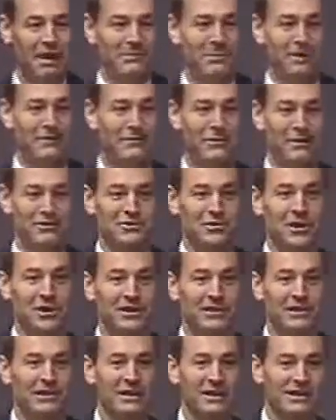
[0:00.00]
not even going to try
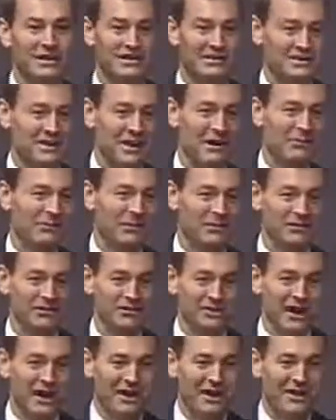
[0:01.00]
to say whether you
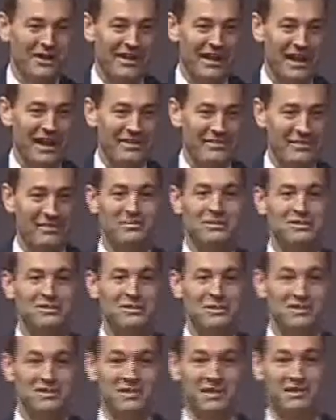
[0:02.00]
died in an accident. I'm
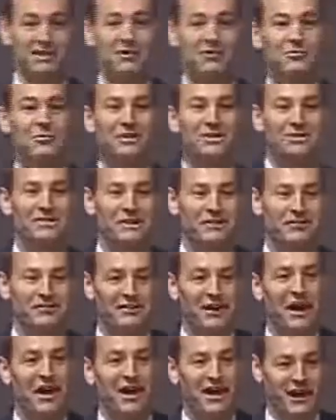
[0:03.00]
just going to say your risk of
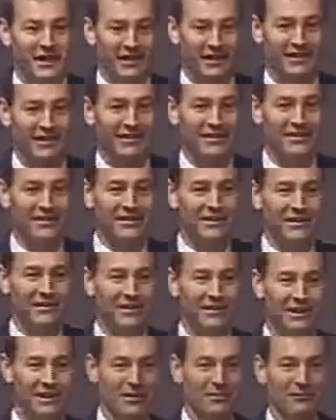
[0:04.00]
dying.
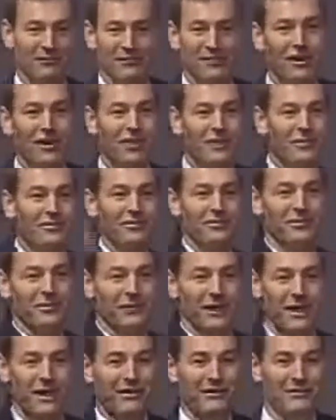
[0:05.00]
It follows your
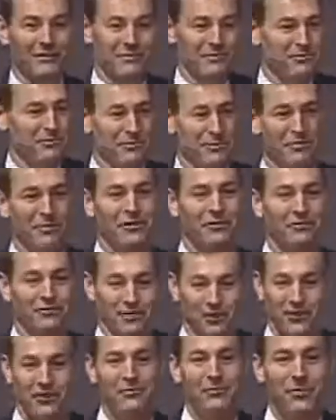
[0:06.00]
calcium score
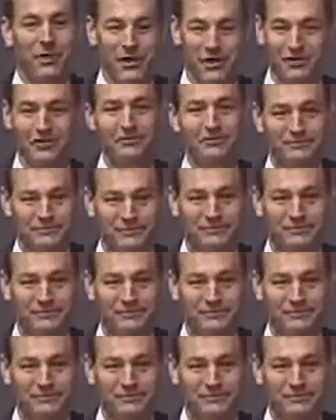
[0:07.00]
very well.